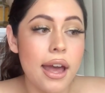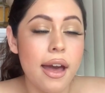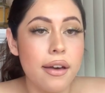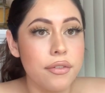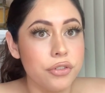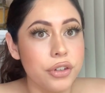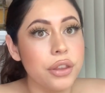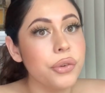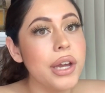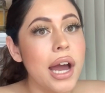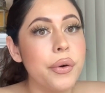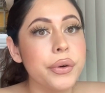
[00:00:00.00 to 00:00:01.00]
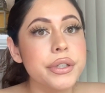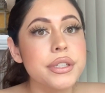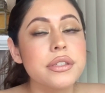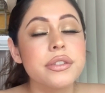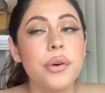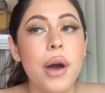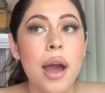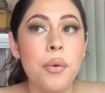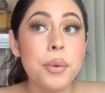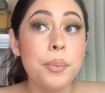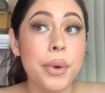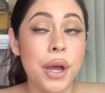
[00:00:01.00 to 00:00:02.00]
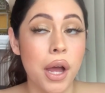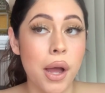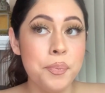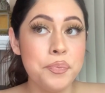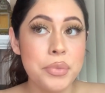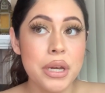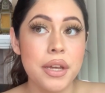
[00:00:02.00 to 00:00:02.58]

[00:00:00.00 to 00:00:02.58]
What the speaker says: every 3 hours. So I would pump,